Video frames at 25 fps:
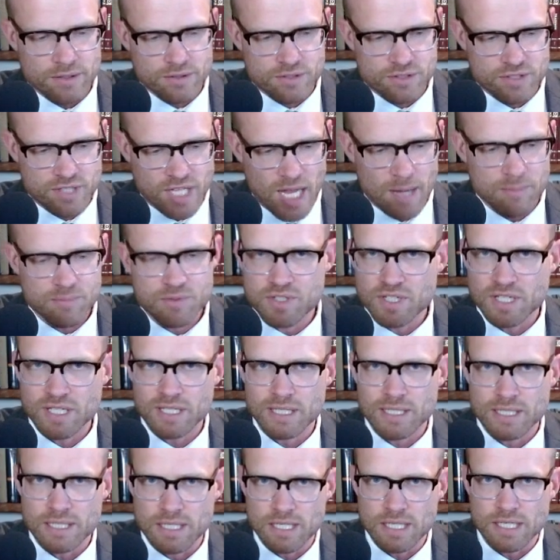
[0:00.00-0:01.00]

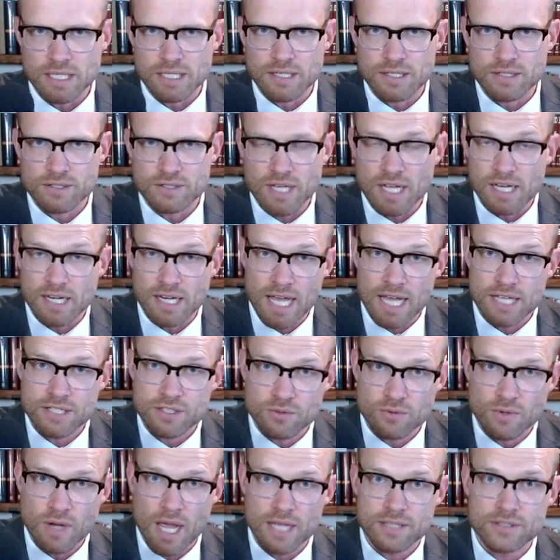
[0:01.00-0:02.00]
Samson is a
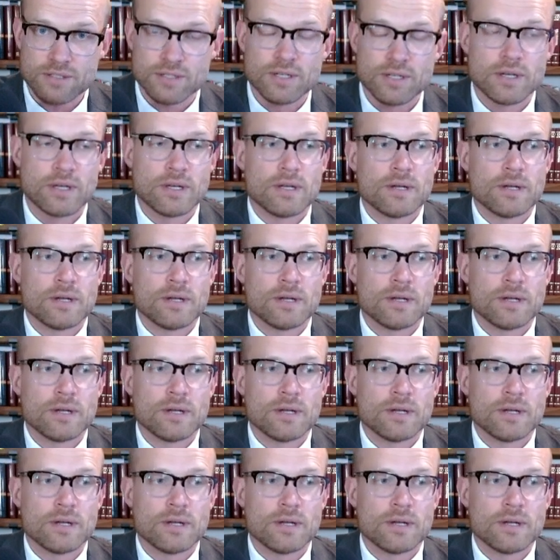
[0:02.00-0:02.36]
Nazarite,